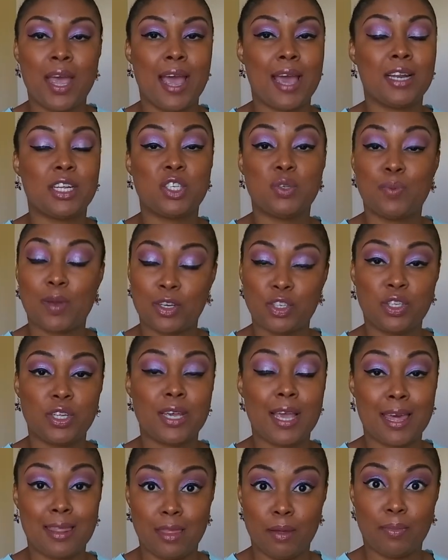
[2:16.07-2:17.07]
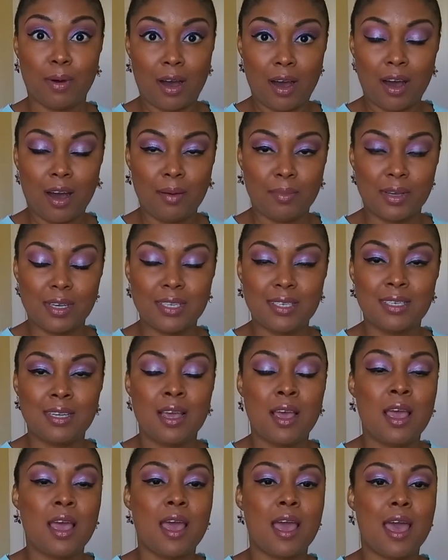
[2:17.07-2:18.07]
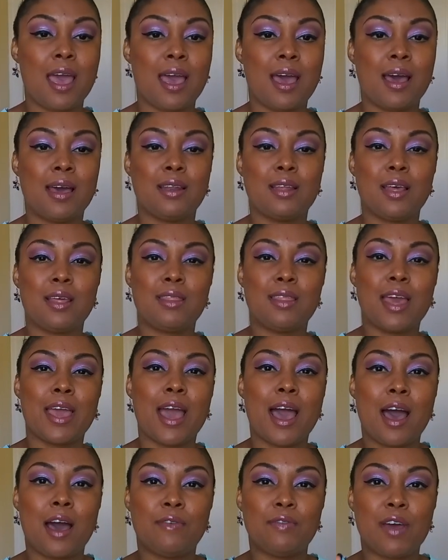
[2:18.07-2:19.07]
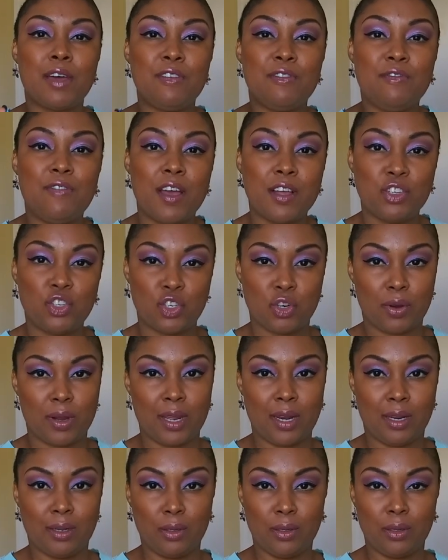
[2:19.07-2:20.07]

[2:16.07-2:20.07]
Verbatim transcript: and especially in the Bahamas and they have adventure in